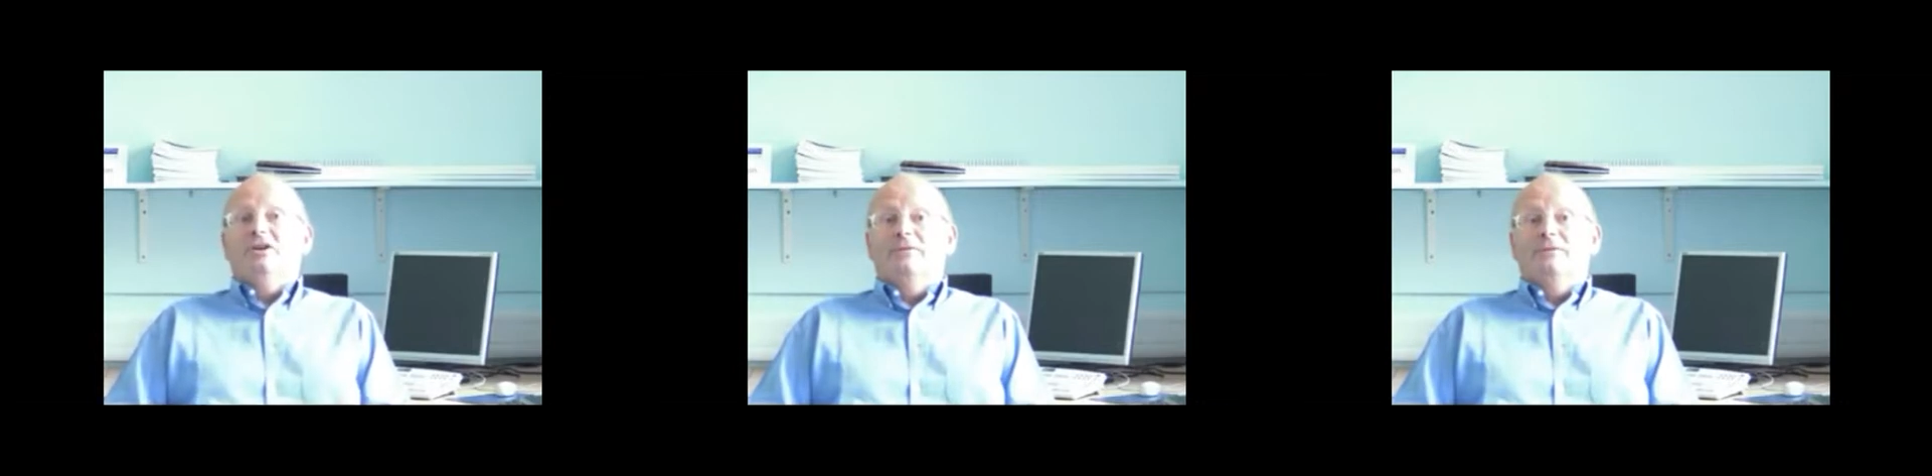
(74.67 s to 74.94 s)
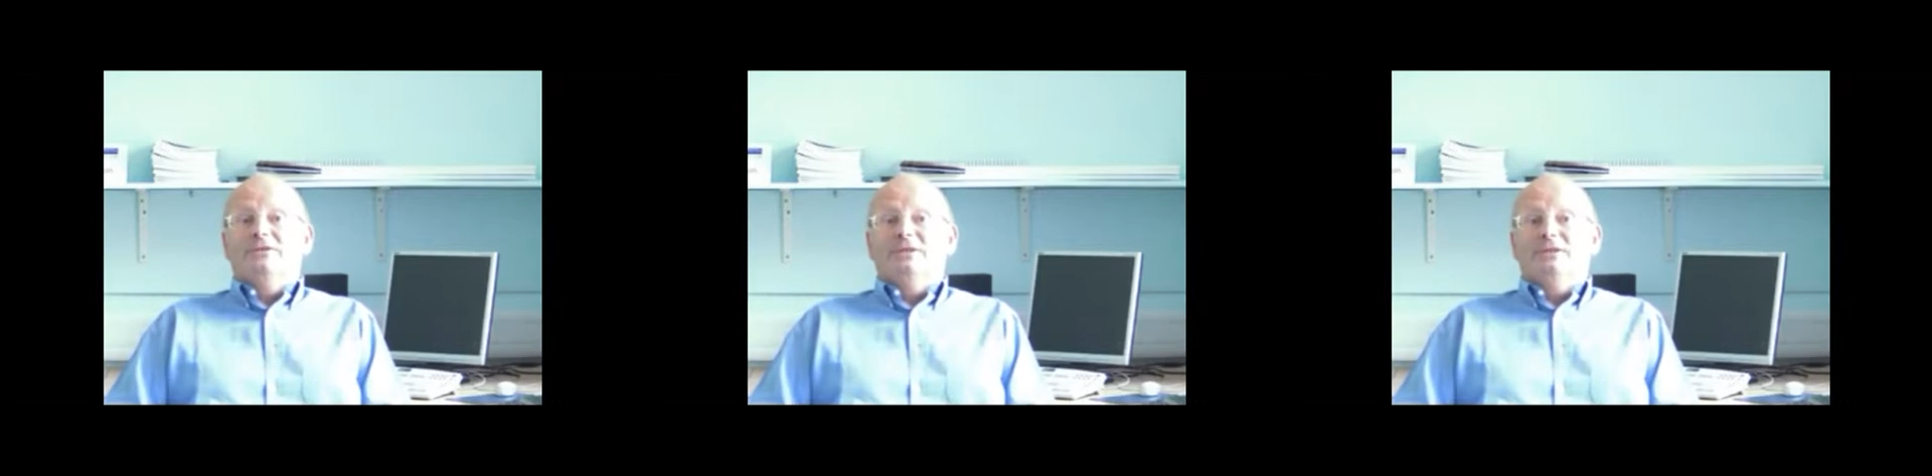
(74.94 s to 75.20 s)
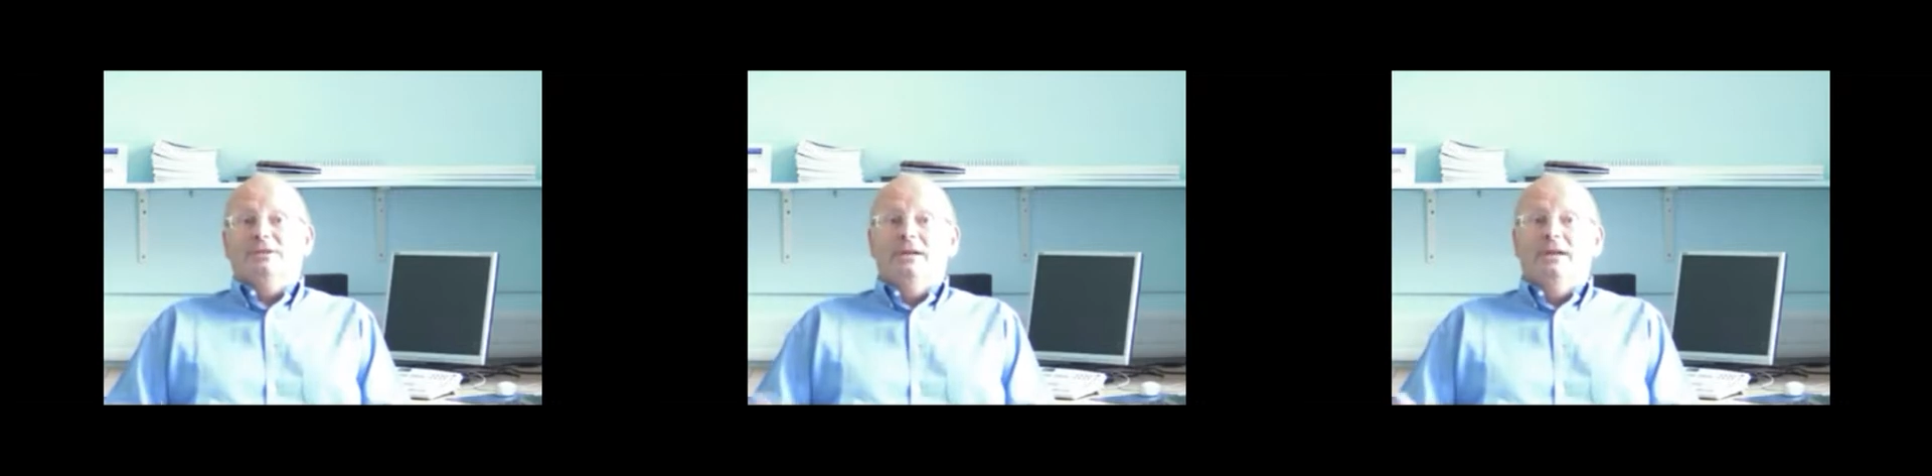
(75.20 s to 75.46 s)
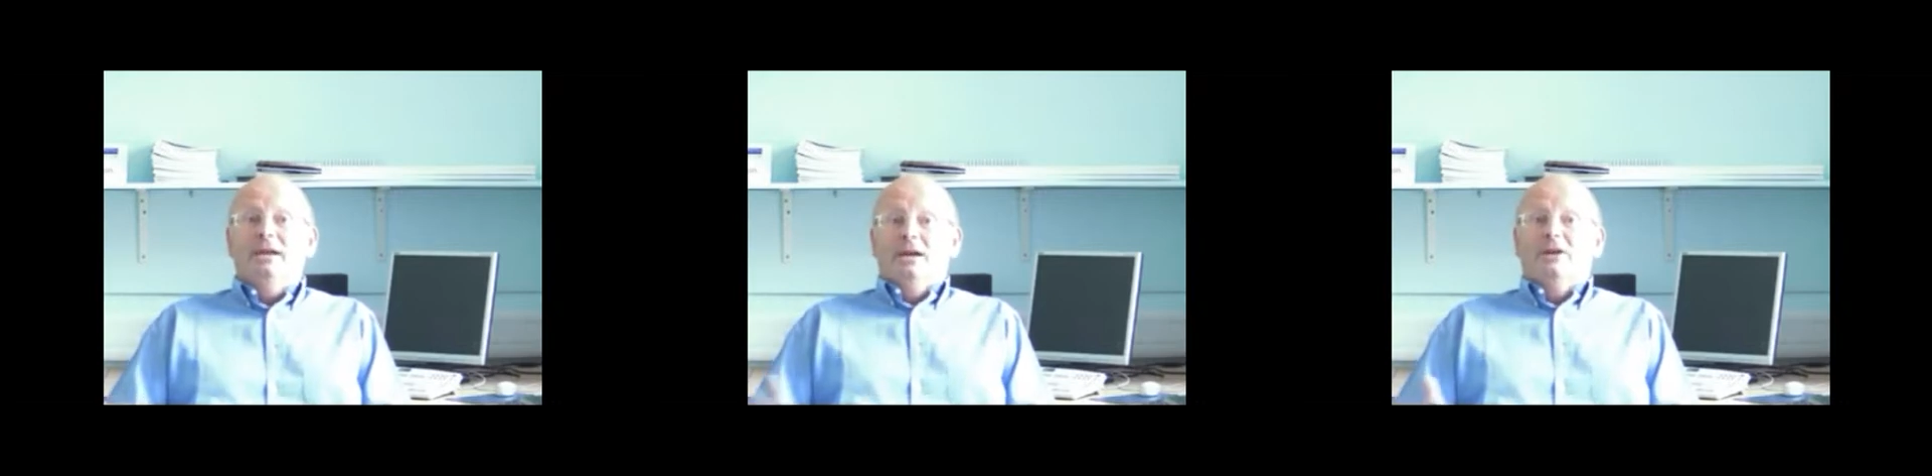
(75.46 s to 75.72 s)
conferences
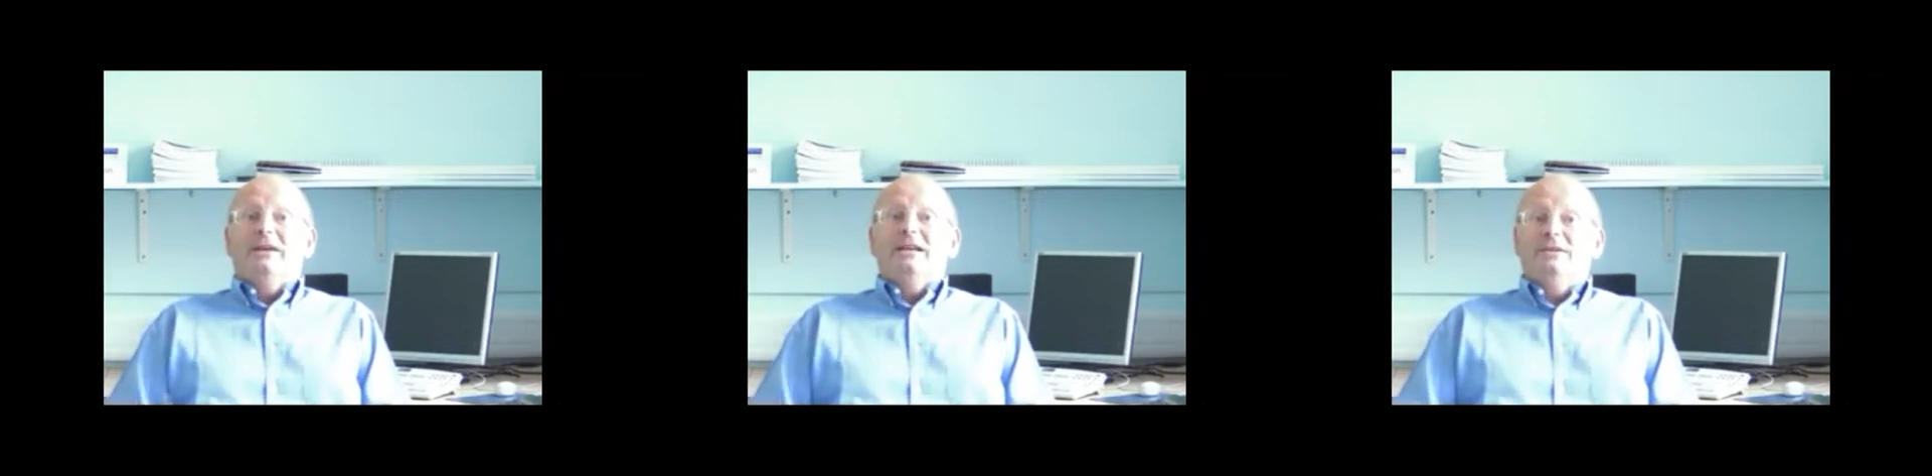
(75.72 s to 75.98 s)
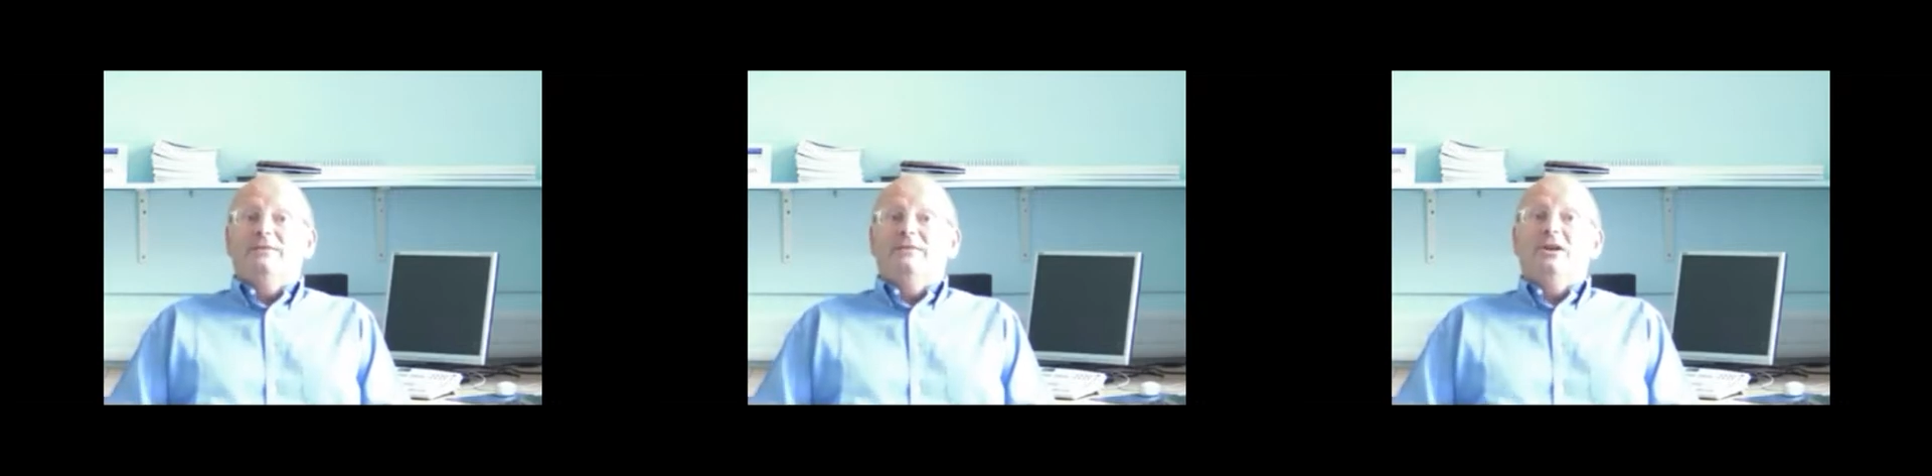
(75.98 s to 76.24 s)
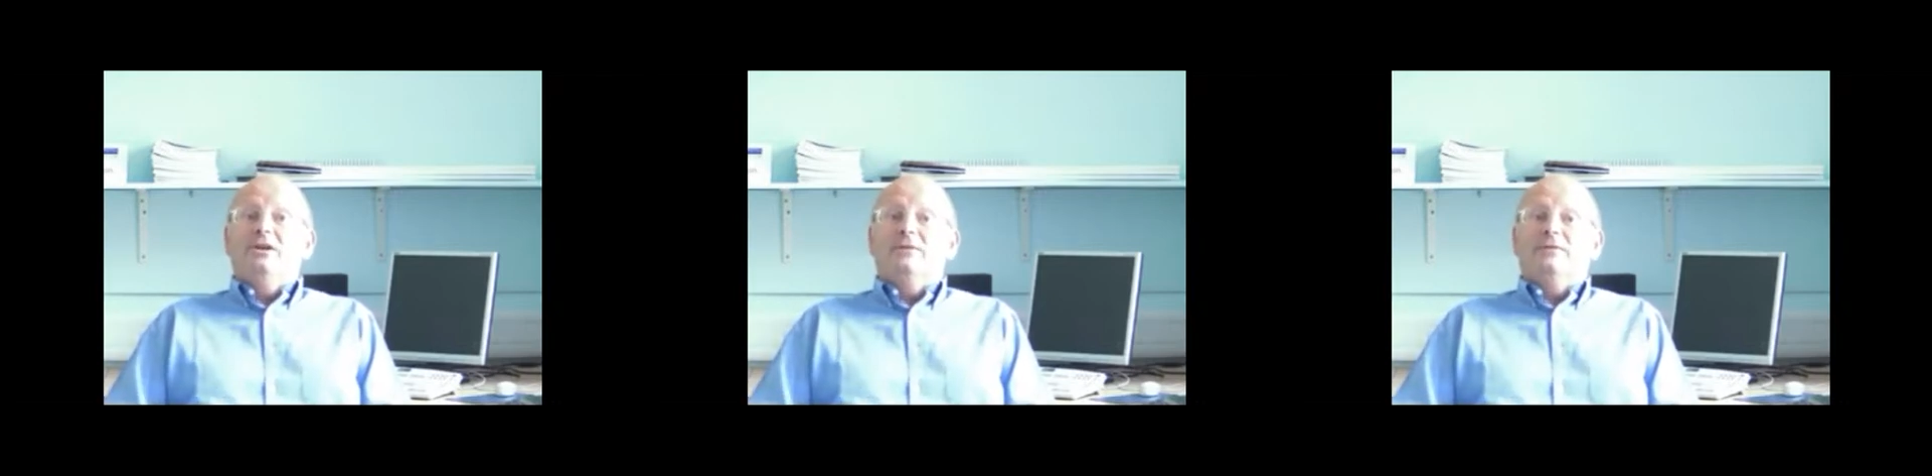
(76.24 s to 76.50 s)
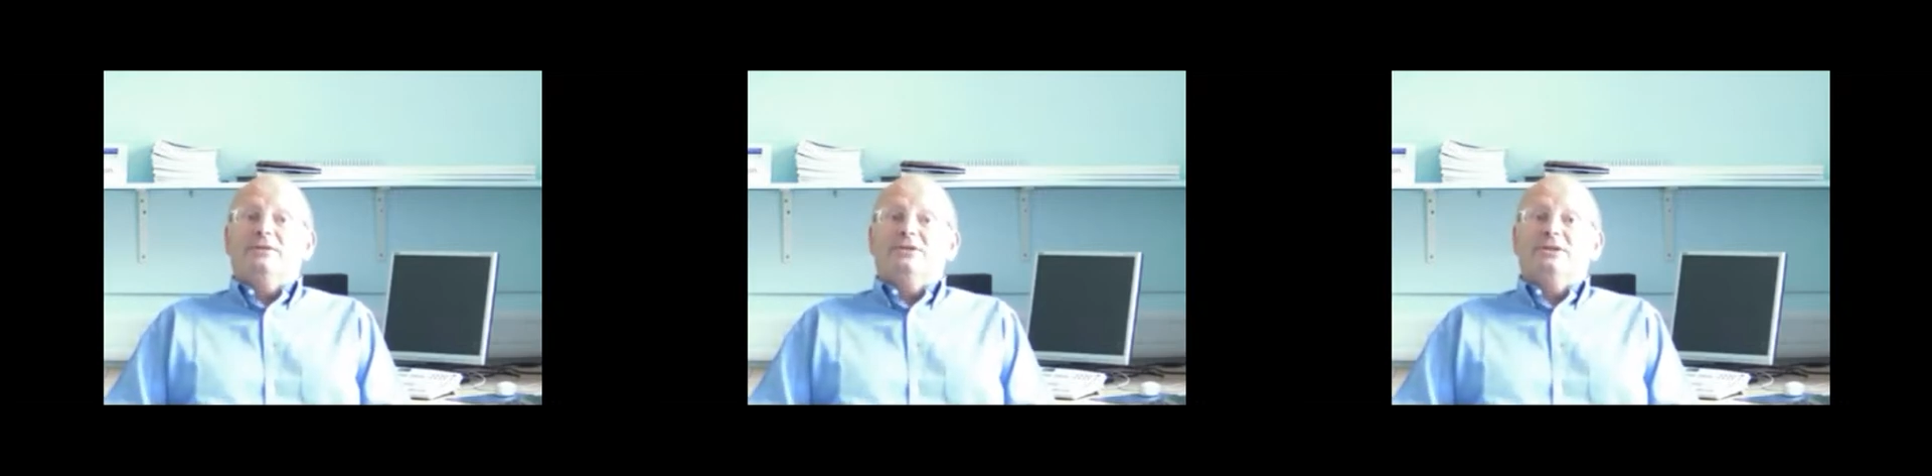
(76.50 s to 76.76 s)
and arranging video
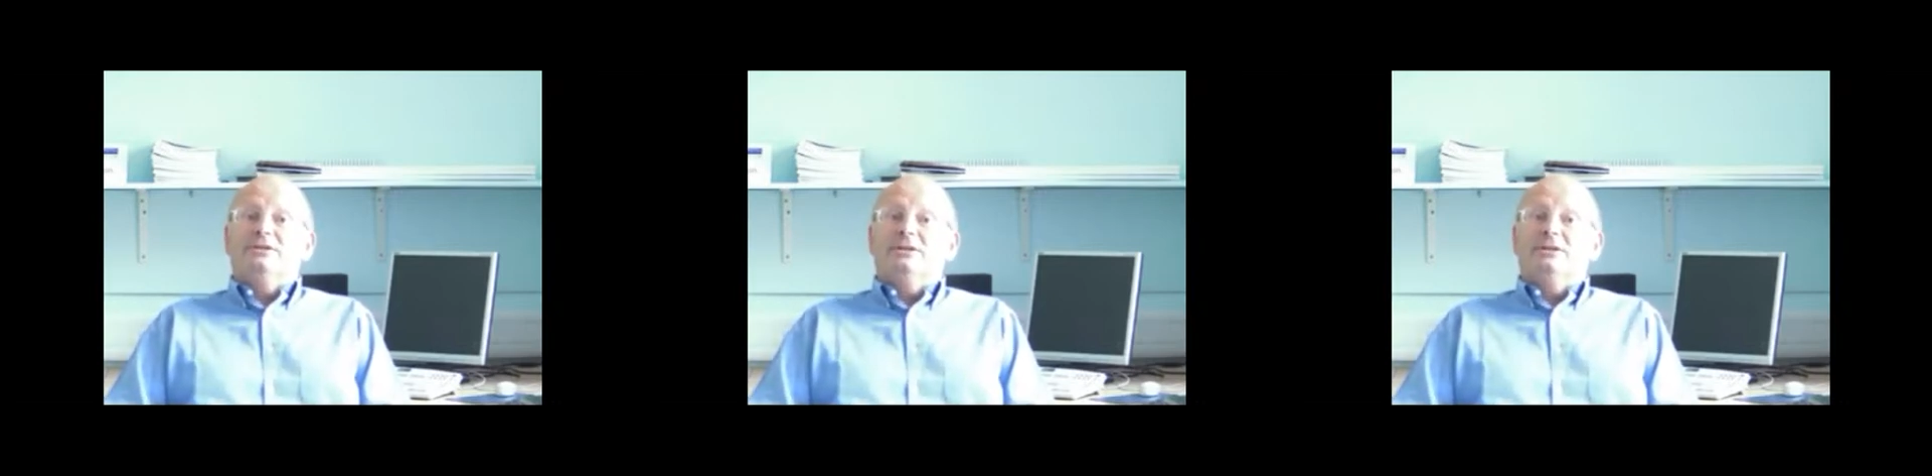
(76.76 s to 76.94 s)
conferences,